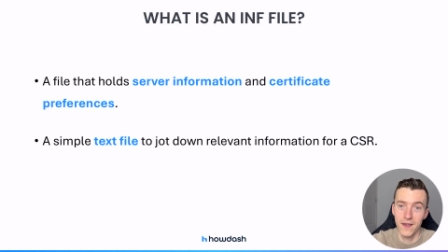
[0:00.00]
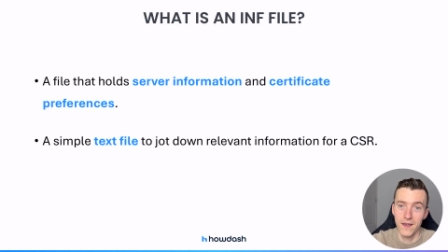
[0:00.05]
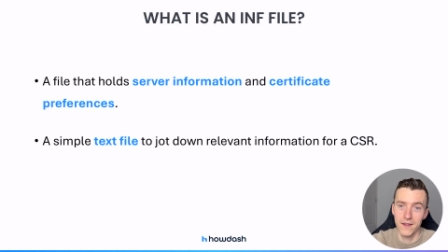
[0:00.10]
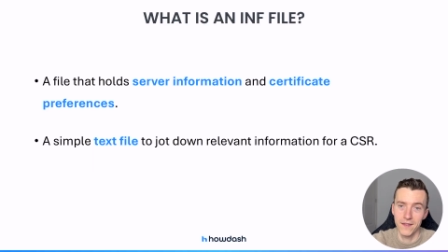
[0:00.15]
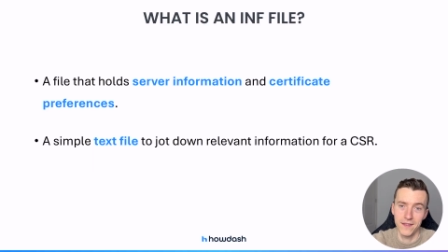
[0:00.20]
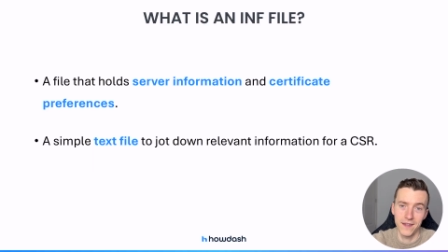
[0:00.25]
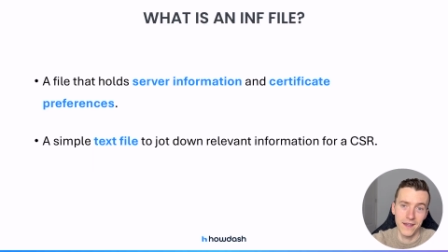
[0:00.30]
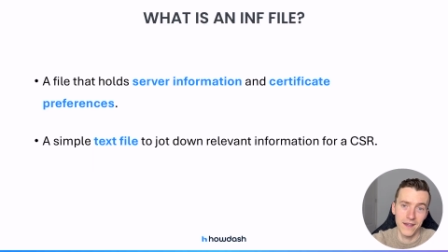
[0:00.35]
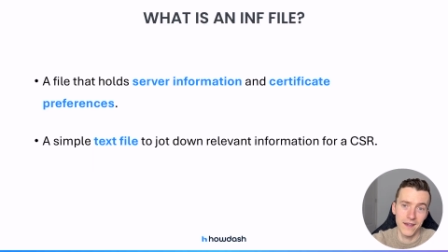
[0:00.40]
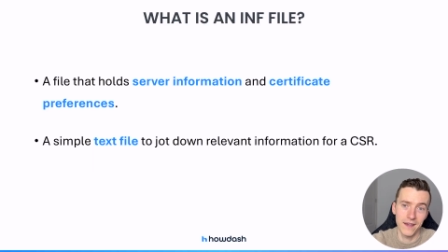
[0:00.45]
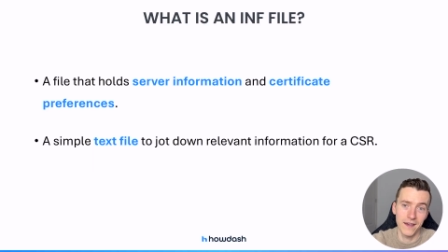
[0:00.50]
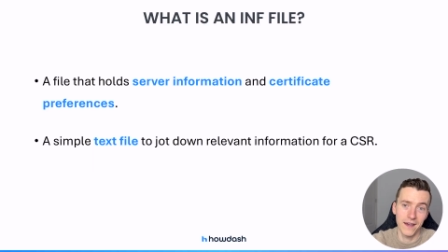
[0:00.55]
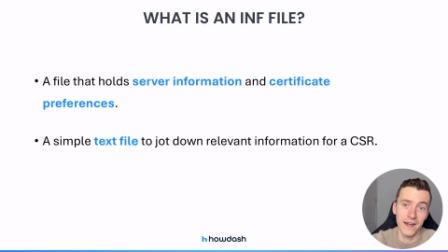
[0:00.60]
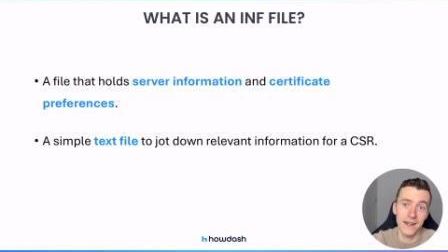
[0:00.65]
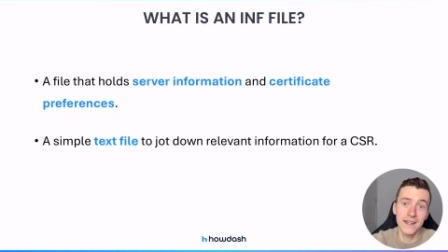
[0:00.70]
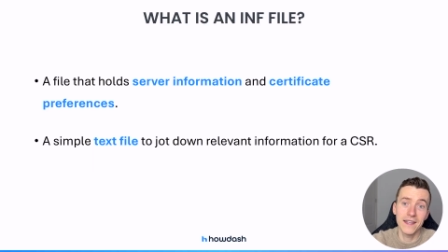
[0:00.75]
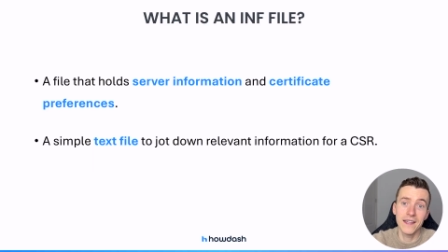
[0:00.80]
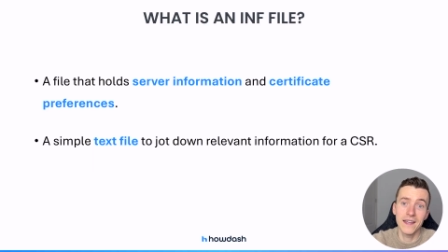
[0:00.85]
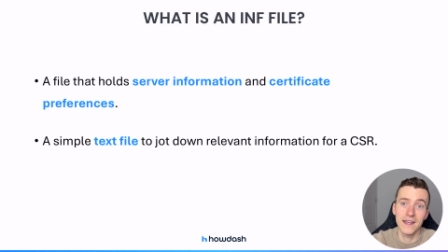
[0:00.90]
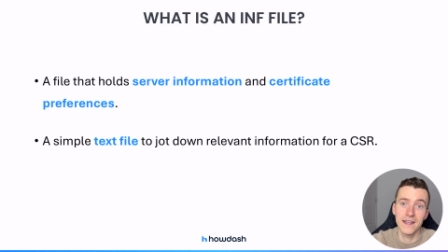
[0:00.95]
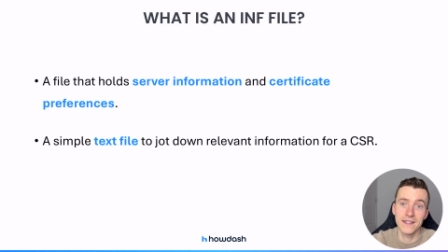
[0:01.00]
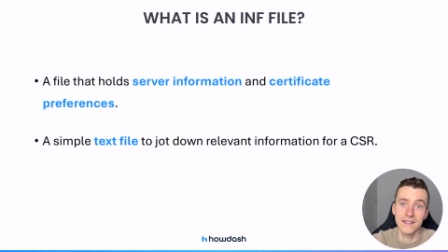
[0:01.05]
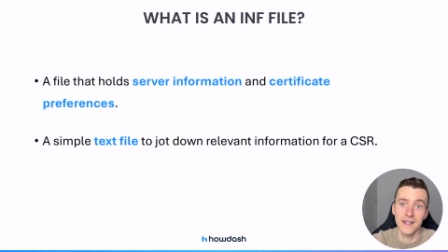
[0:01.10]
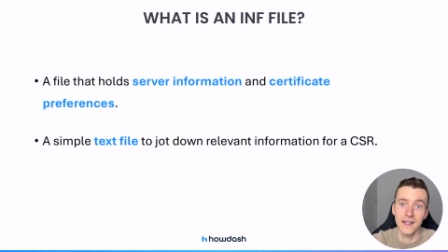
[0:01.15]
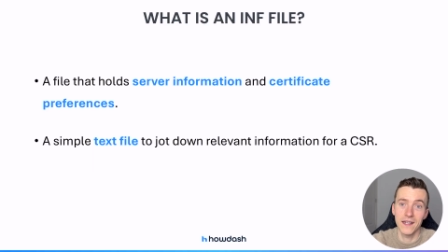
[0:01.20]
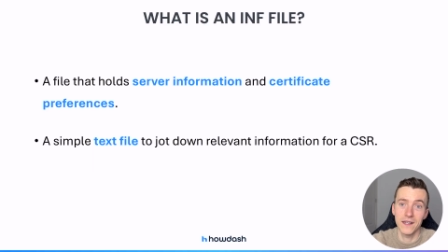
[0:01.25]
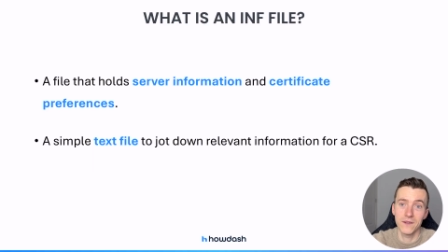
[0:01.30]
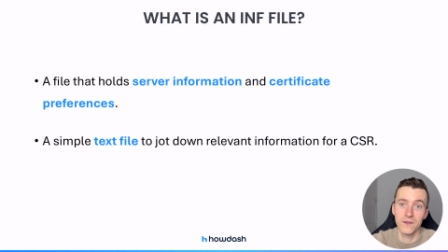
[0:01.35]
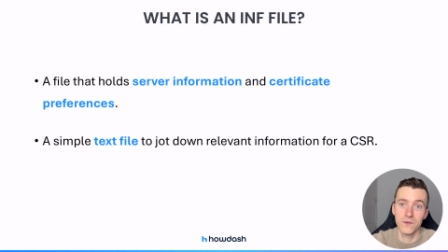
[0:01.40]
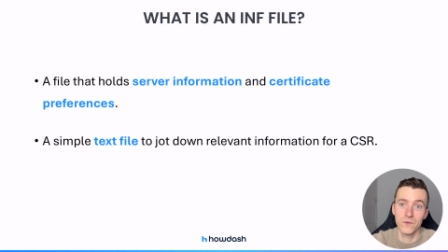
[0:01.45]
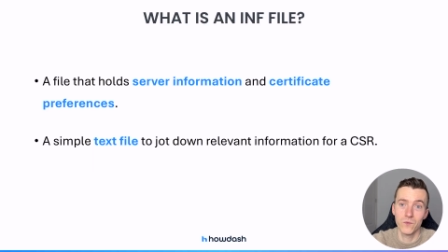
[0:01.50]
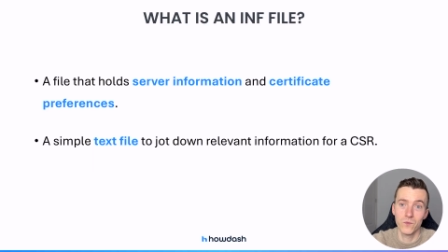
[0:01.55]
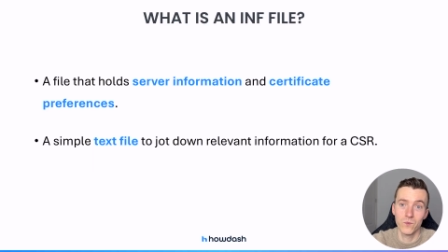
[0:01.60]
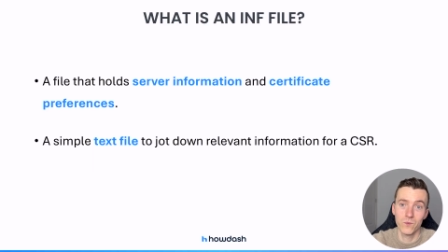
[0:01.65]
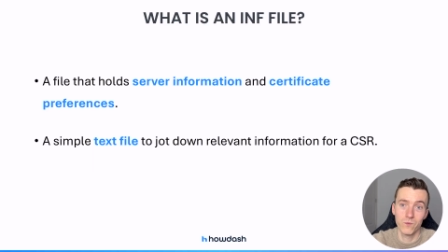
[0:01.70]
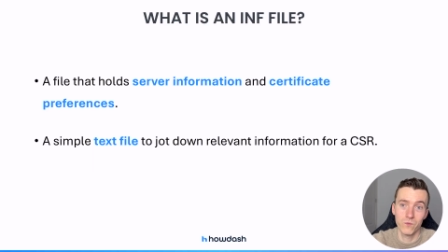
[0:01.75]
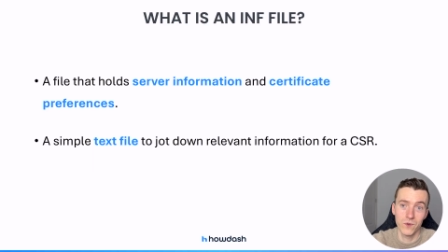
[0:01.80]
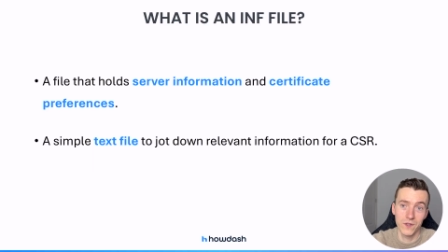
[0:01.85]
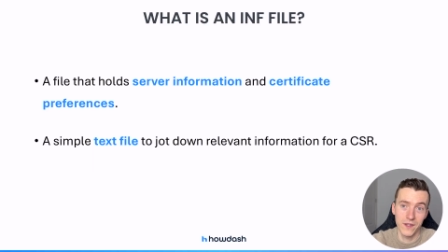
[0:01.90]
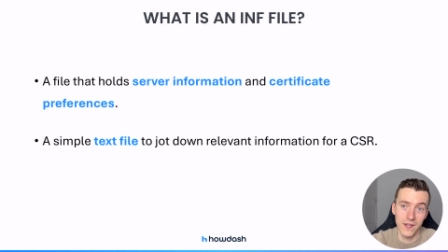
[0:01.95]
The idea is that
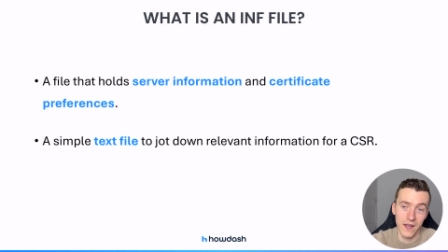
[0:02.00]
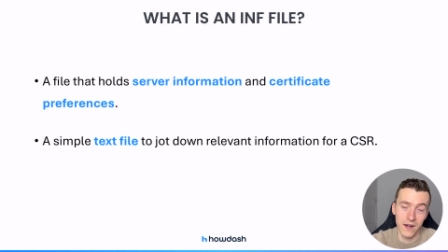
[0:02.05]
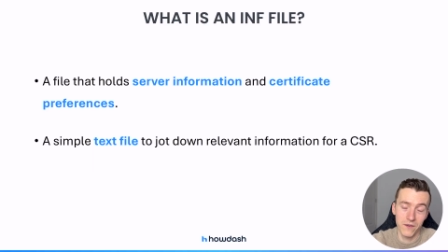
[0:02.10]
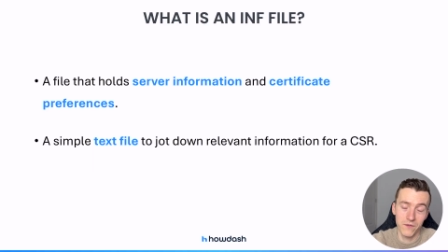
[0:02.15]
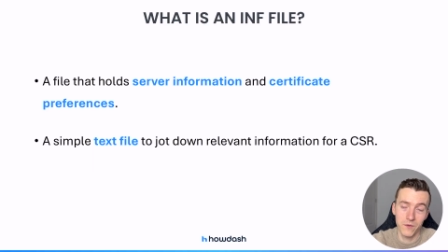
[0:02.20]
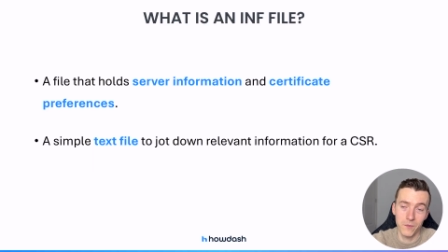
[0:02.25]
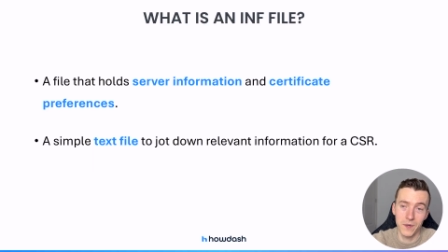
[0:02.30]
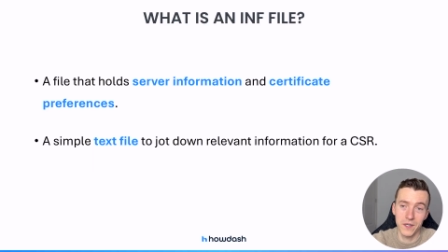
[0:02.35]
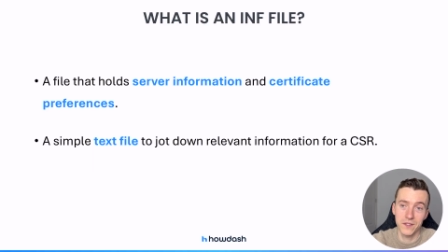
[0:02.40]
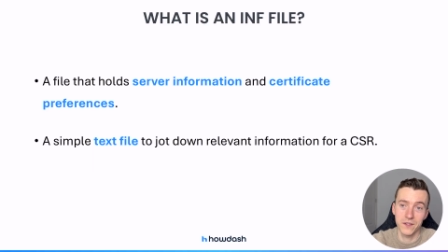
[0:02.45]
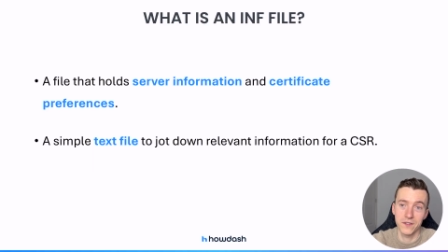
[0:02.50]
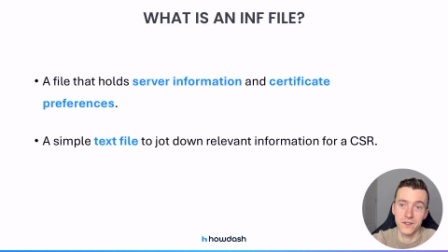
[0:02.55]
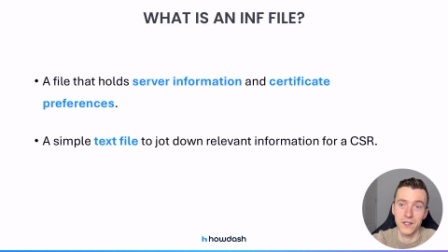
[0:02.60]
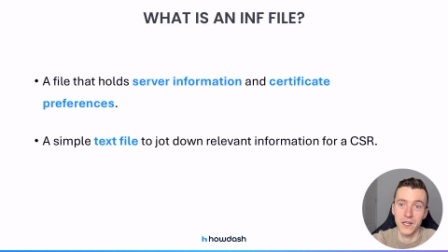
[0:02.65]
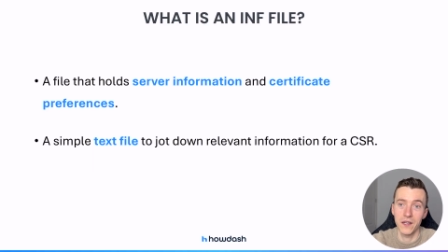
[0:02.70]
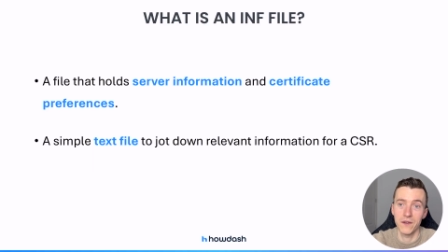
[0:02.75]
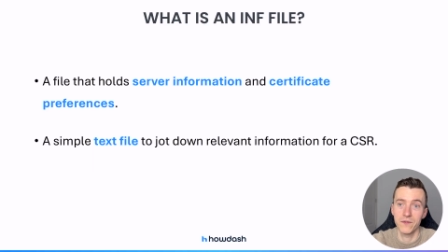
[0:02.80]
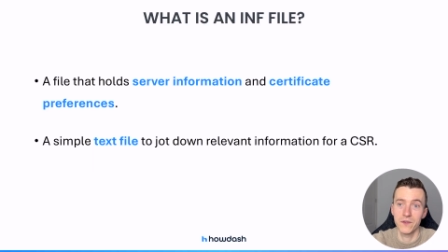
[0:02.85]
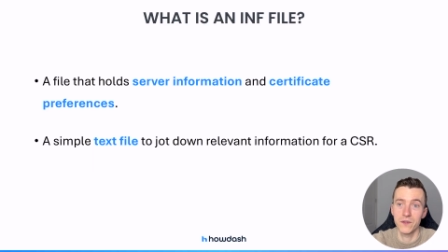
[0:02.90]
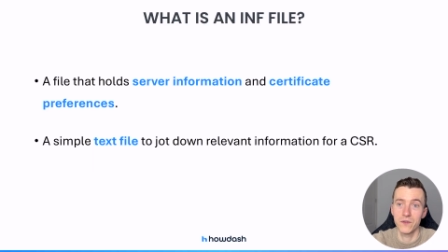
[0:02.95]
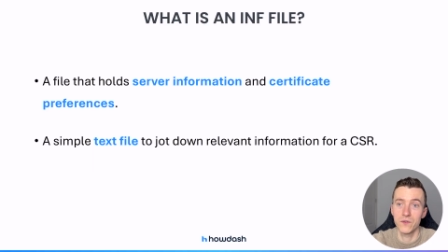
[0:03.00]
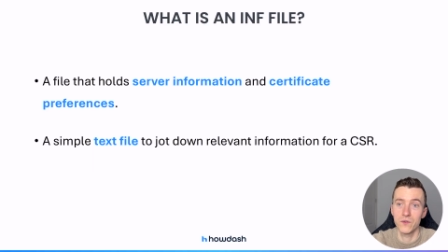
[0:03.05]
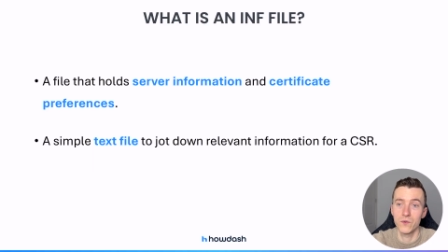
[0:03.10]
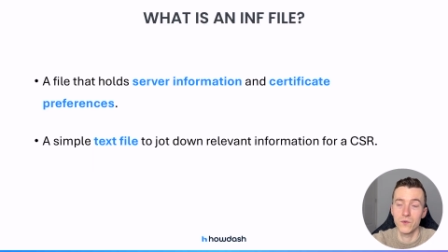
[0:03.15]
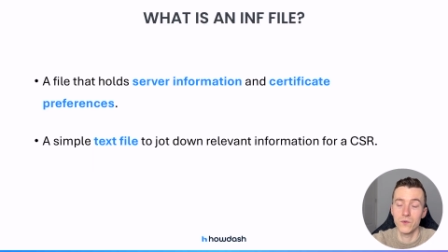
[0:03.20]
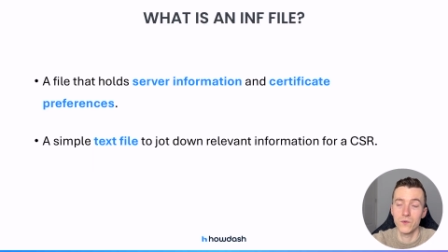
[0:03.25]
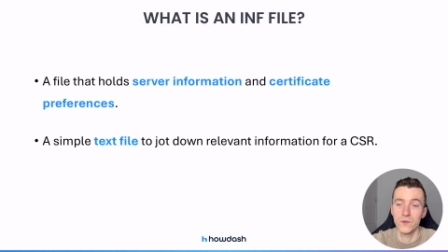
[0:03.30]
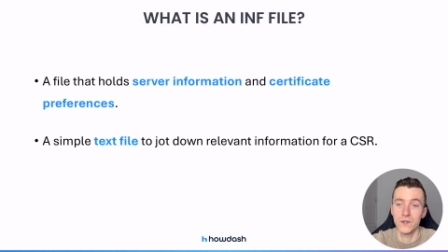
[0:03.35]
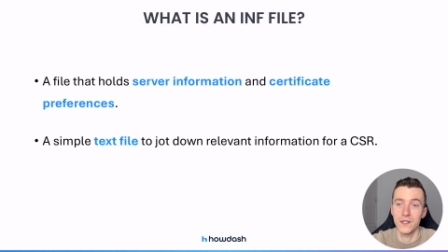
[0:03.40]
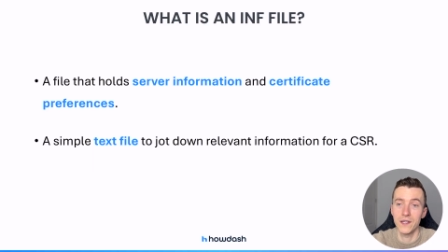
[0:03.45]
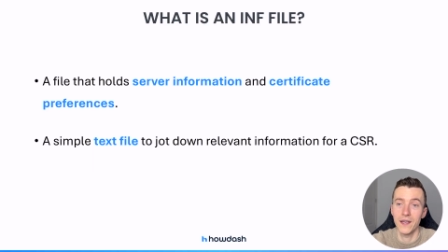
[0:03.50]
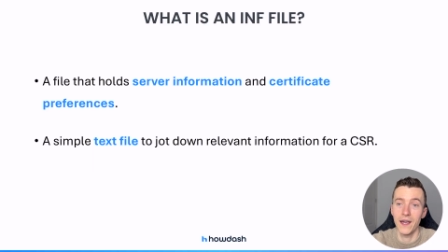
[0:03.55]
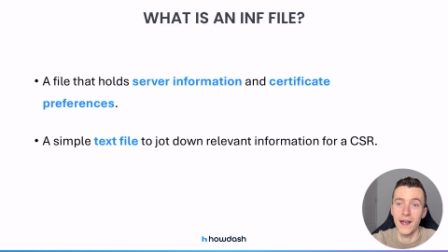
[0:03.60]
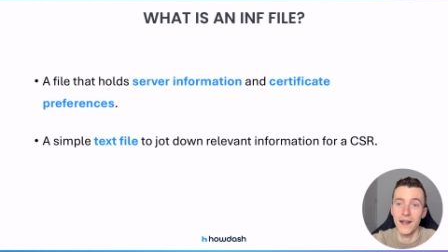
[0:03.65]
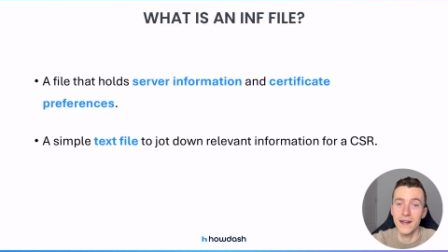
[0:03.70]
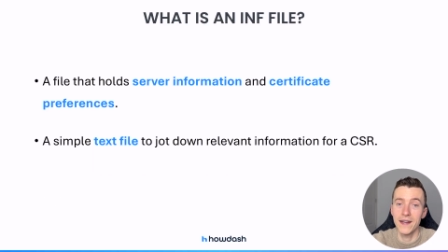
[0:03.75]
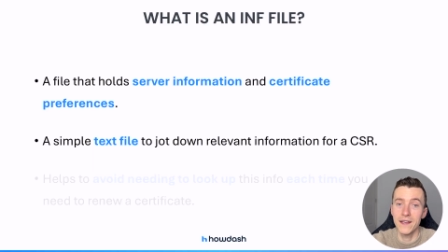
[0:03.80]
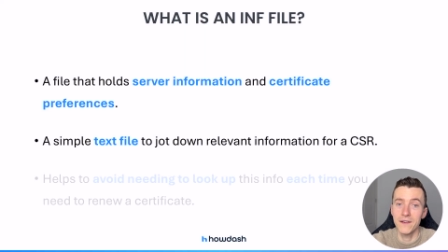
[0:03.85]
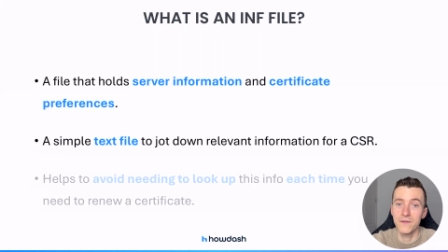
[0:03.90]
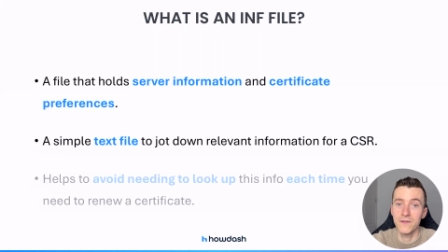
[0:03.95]
with that information saved to the
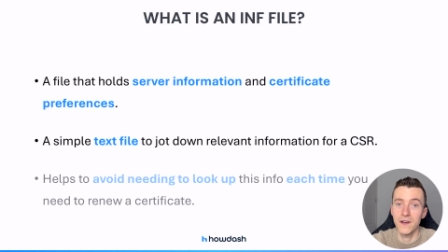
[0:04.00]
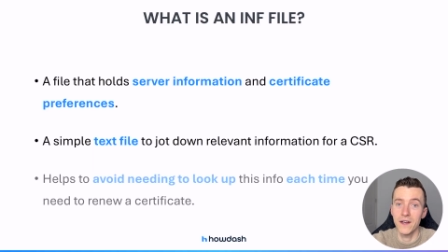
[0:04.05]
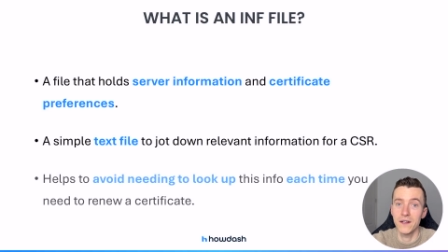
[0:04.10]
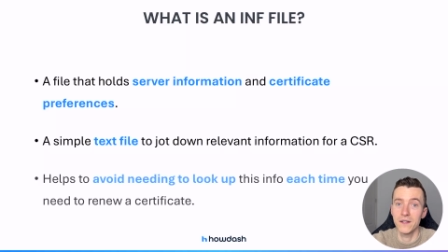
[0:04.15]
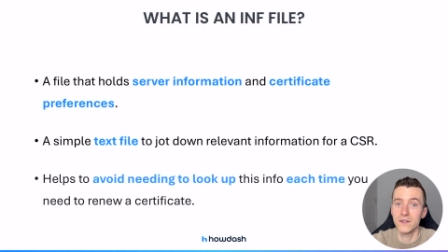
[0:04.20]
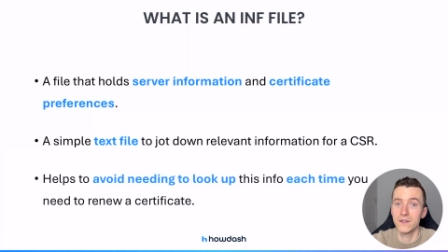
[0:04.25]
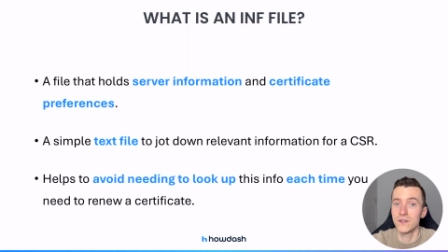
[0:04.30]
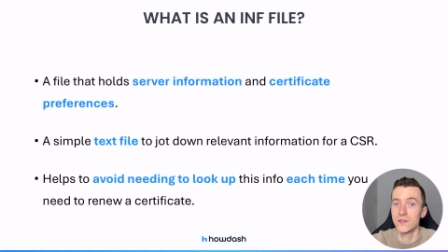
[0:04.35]
INF file,